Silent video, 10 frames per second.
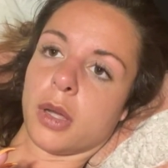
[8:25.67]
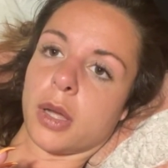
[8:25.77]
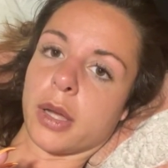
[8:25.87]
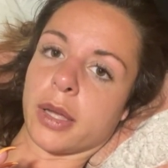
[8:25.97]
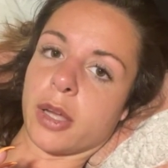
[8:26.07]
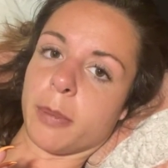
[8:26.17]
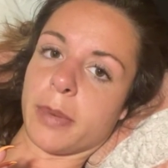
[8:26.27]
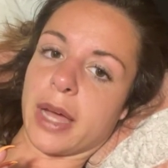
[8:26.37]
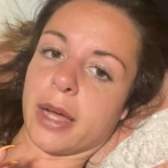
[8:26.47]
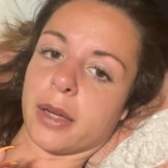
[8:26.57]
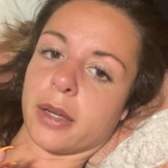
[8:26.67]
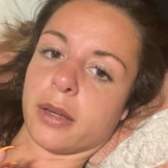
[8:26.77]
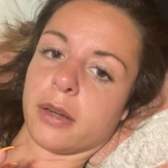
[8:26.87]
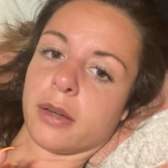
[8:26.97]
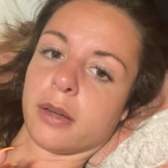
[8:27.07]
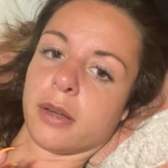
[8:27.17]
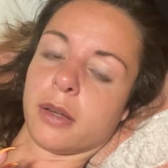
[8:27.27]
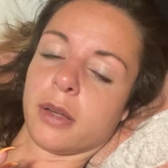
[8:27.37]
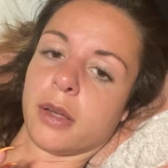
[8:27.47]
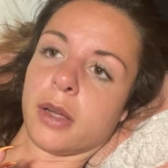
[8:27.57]
I come back.
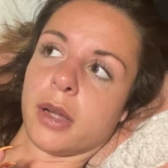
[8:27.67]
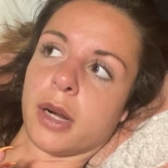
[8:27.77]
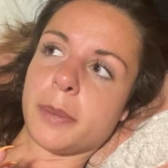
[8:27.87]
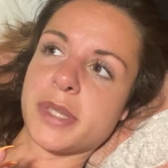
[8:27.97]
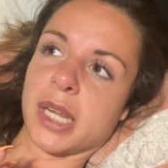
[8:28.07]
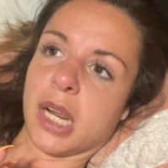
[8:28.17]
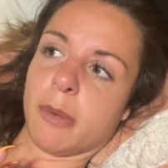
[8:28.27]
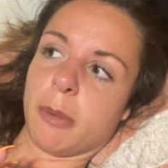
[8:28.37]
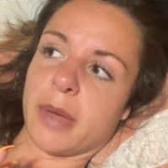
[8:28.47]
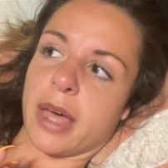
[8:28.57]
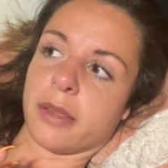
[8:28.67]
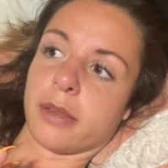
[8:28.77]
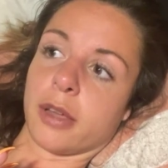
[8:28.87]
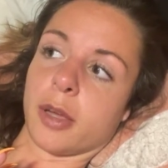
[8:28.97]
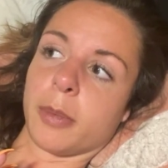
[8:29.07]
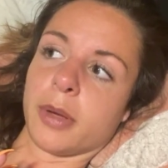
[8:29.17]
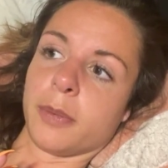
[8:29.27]
I'm sitting in my bathtub.